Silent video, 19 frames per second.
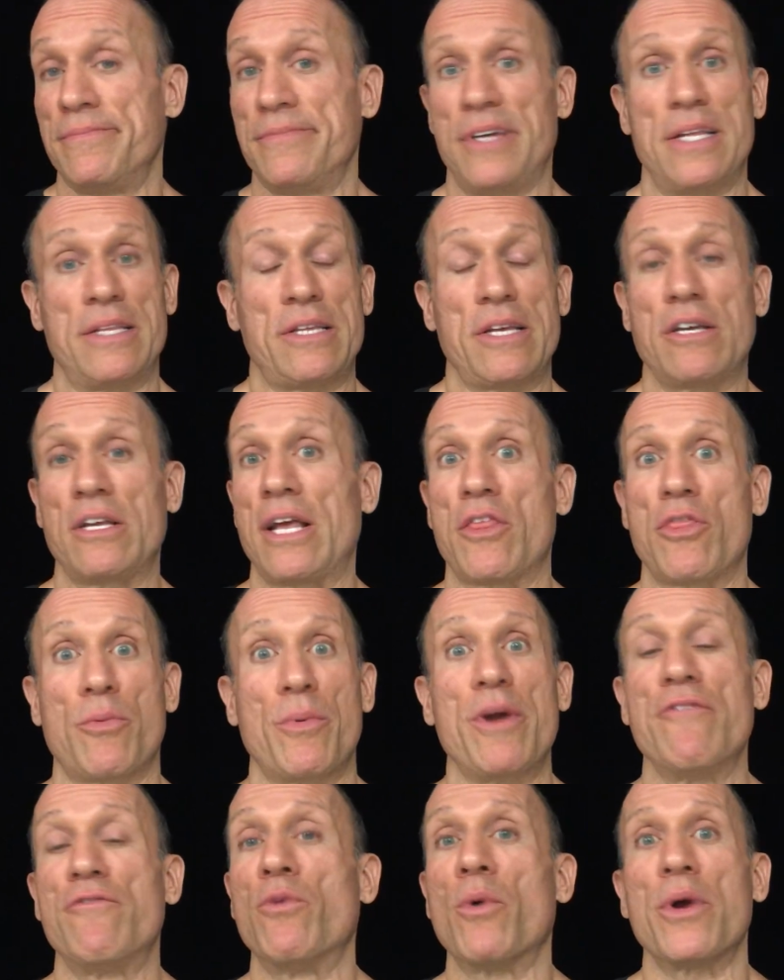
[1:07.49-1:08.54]
It took like
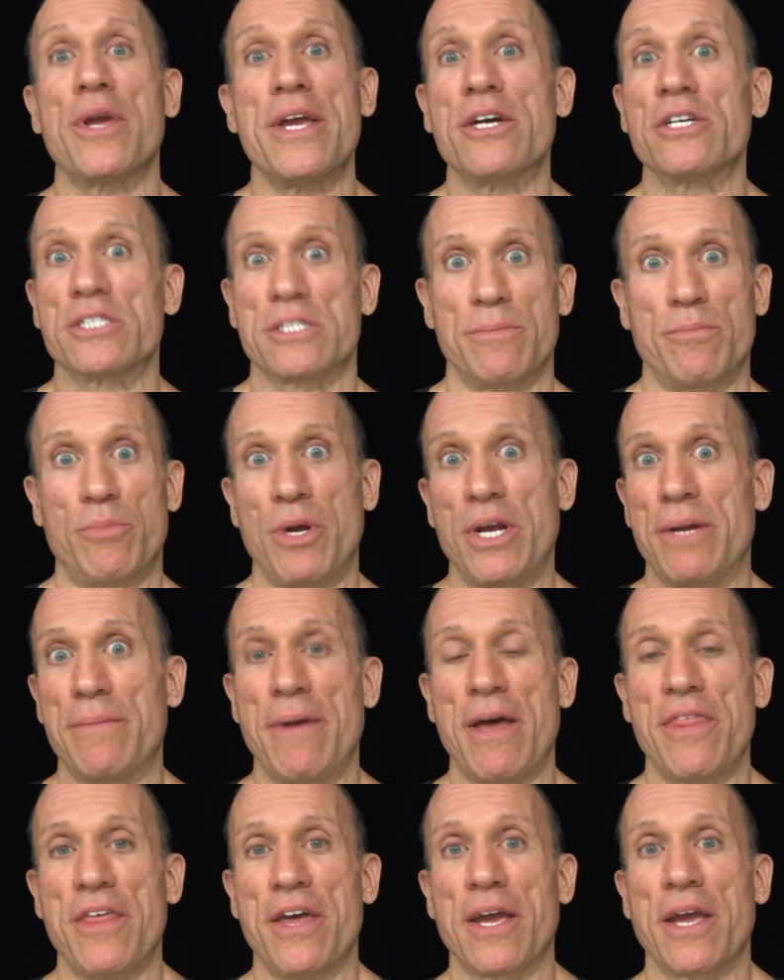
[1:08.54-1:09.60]
3 or 4 years to breed them, I
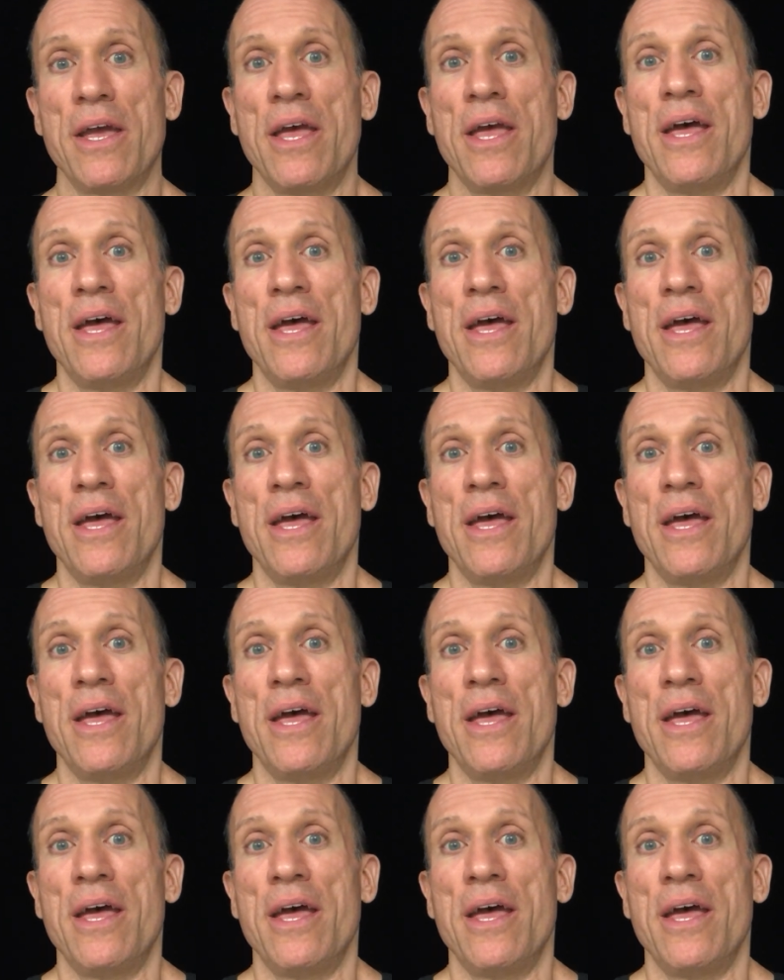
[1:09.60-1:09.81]
think.